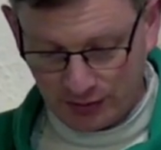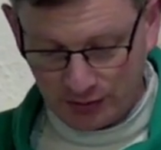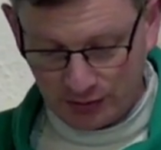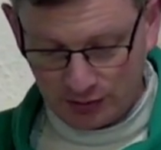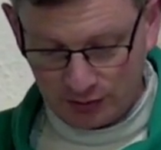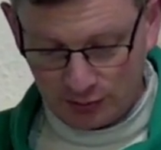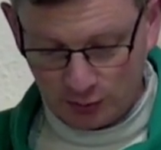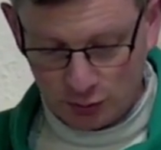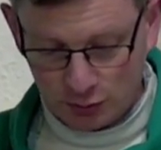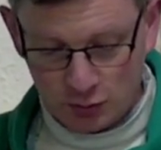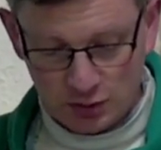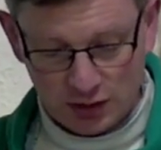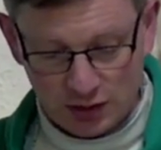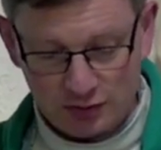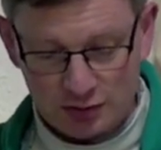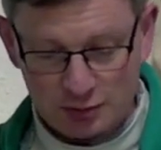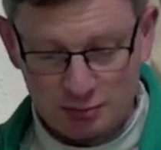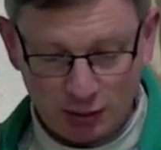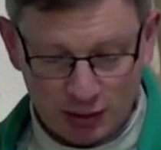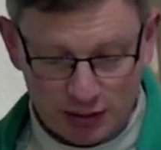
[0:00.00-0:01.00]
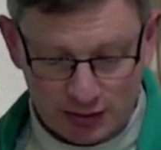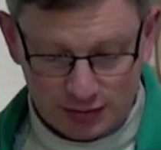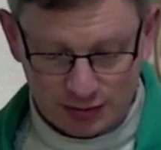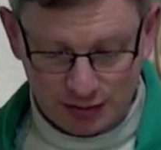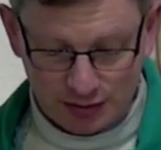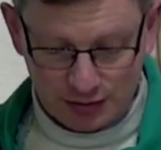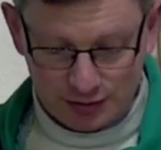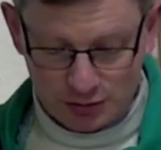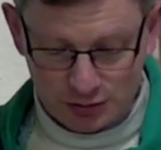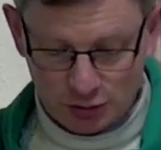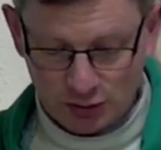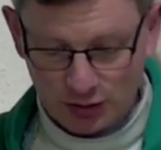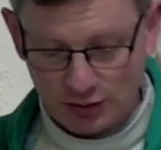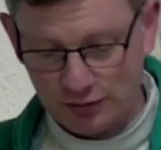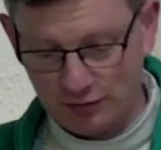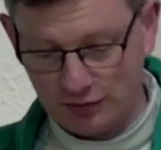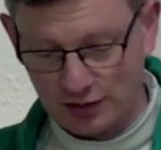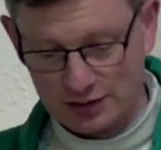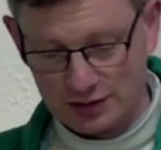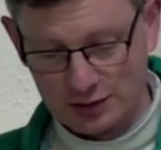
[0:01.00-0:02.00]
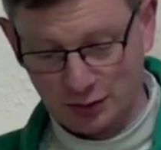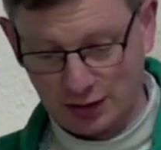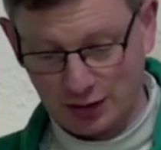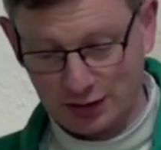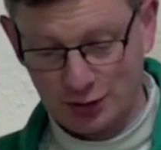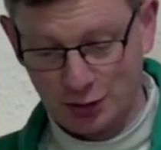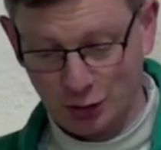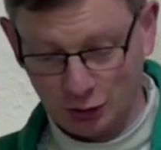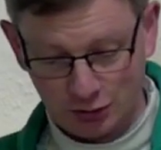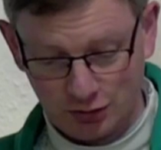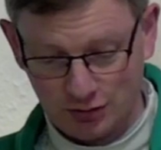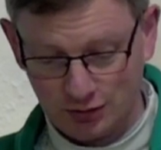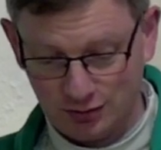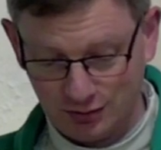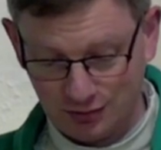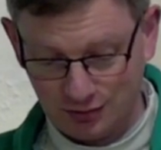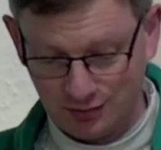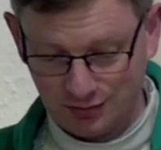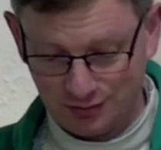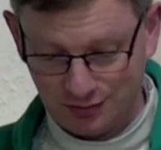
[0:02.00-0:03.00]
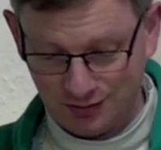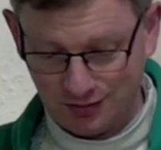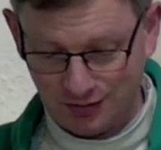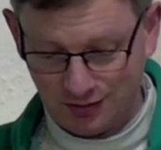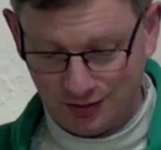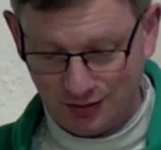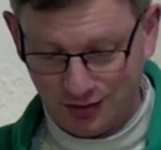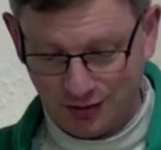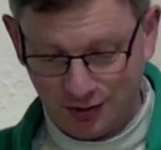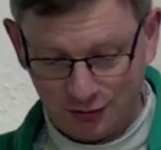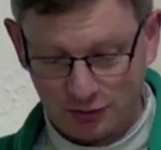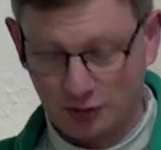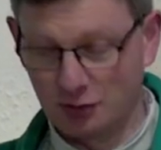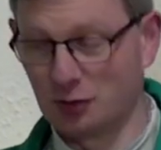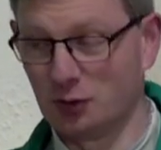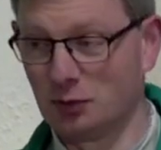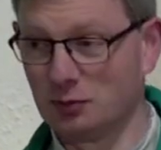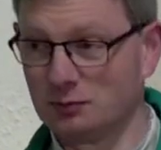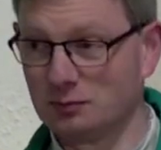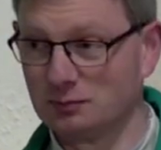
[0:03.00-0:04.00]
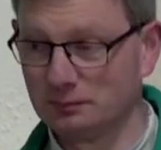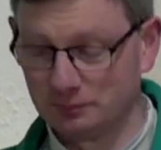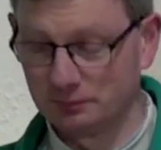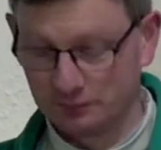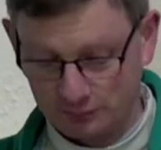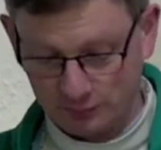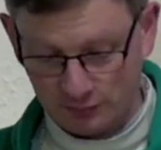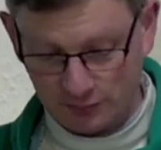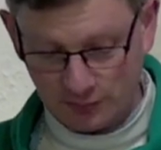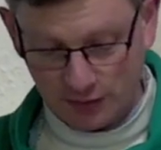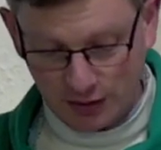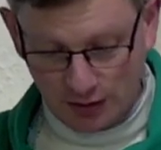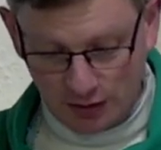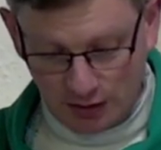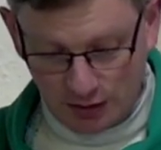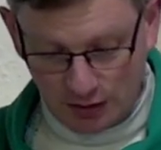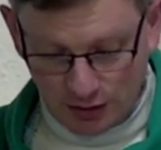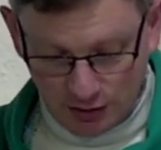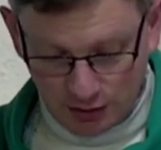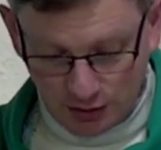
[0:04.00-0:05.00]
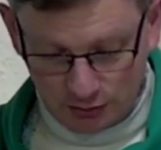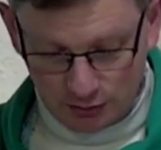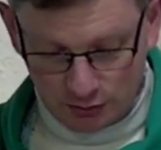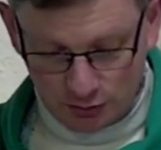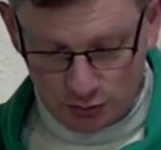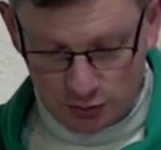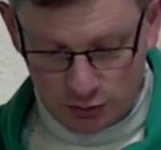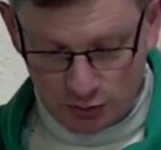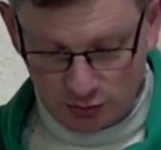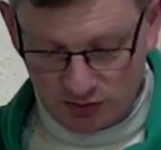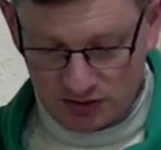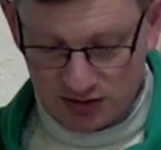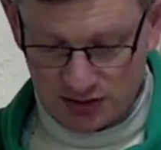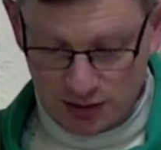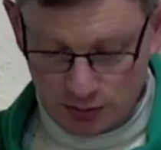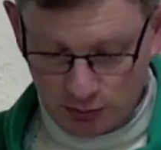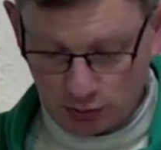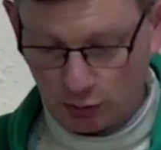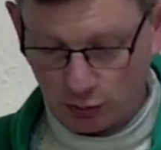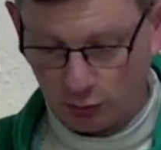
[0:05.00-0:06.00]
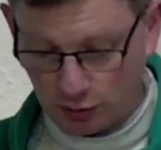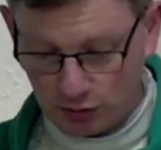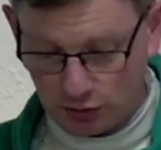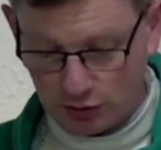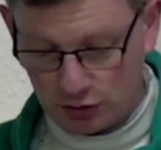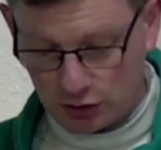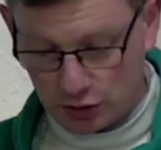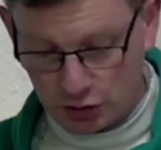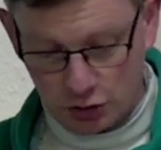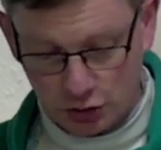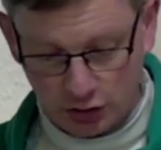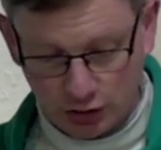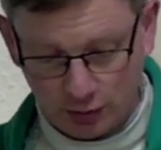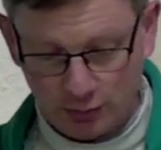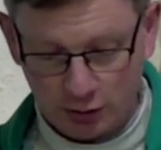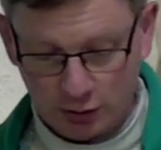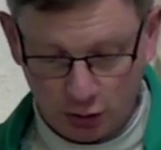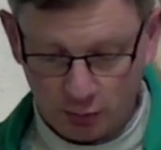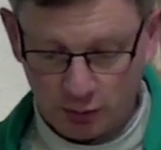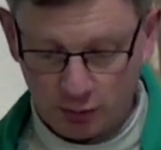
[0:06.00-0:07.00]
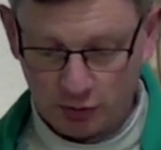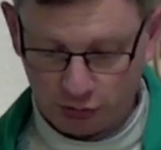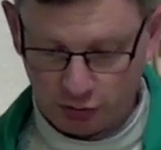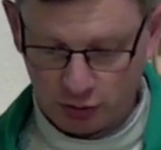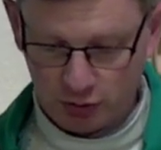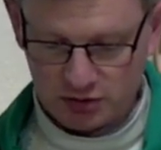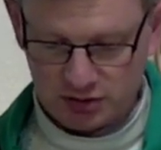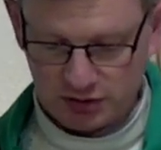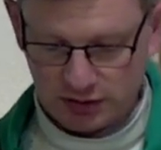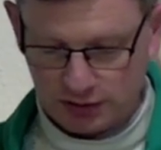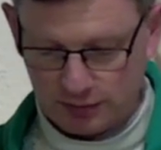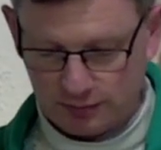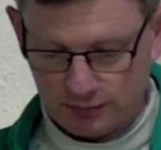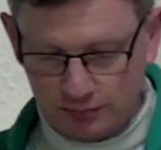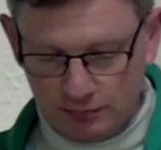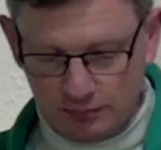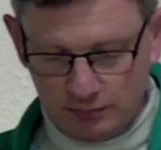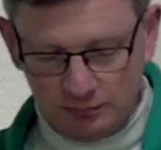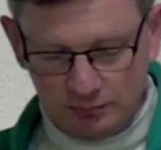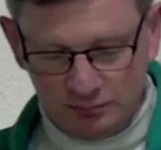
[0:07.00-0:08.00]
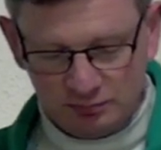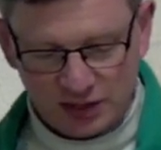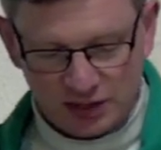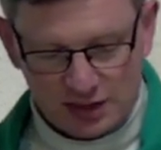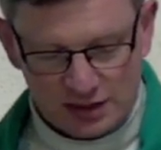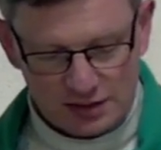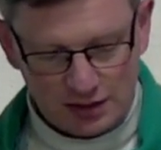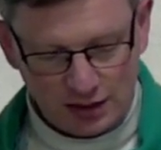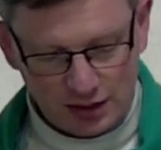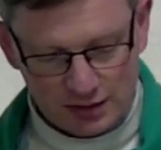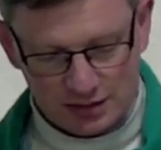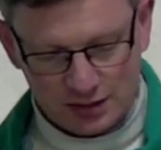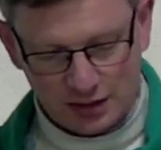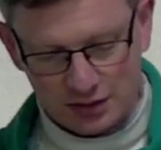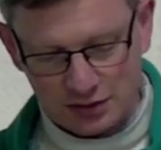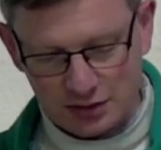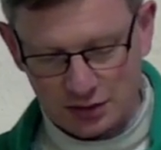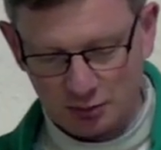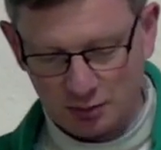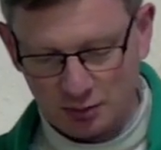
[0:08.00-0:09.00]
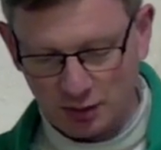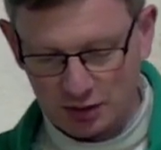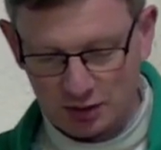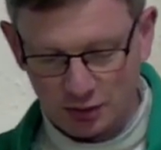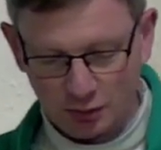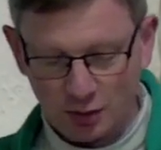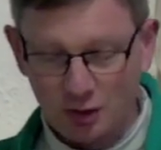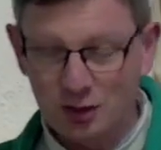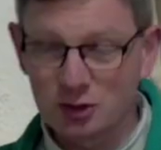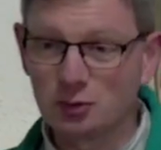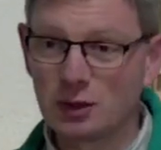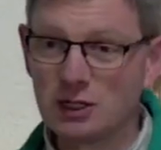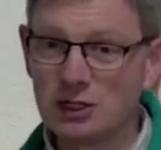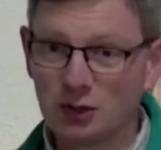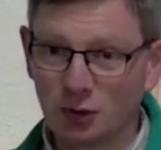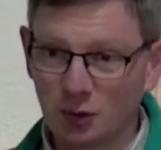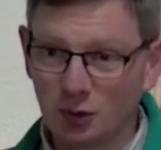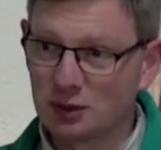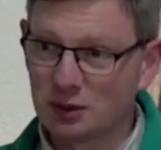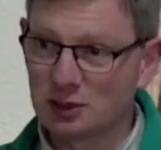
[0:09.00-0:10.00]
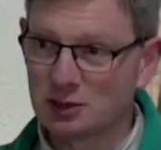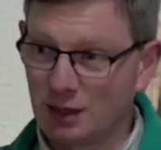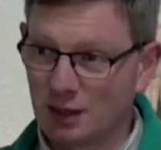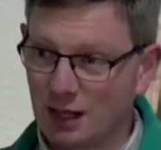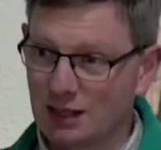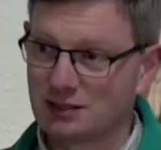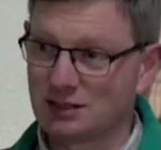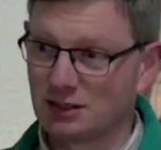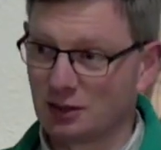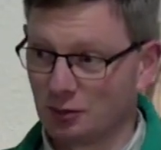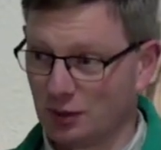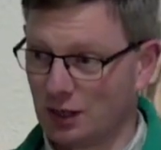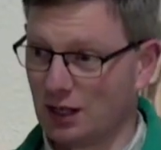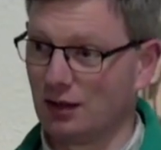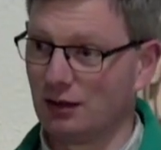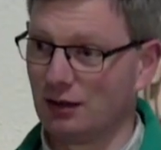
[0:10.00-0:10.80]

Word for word: Those whose life is buying things should live as though they had nothing of their own. And those who have to deal with the world should not become engrossed in it. This I say to you because the world as we know it is passing away.